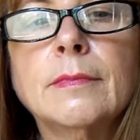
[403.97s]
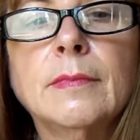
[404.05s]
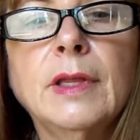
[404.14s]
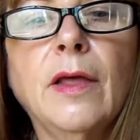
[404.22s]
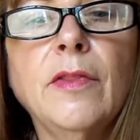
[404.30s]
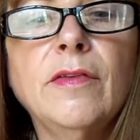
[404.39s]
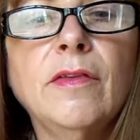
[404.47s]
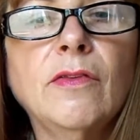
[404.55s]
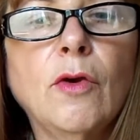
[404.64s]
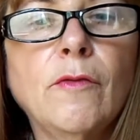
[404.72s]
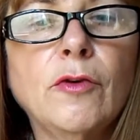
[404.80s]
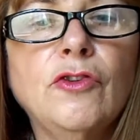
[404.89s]
Now this is
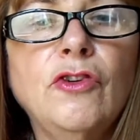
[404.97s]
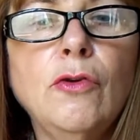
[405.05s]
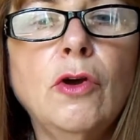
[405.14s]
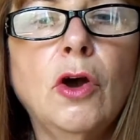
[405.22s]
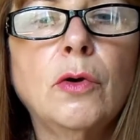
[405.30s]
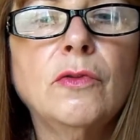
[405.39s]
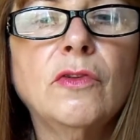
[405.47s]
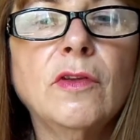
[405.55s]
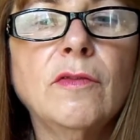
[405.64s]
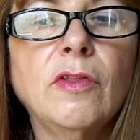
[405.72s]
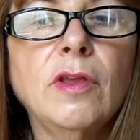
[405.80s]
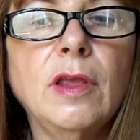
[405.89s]
over 2 coats
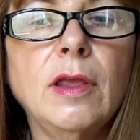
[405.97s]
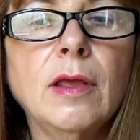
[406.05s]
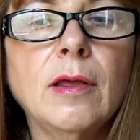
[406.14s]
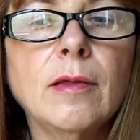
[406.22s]
of the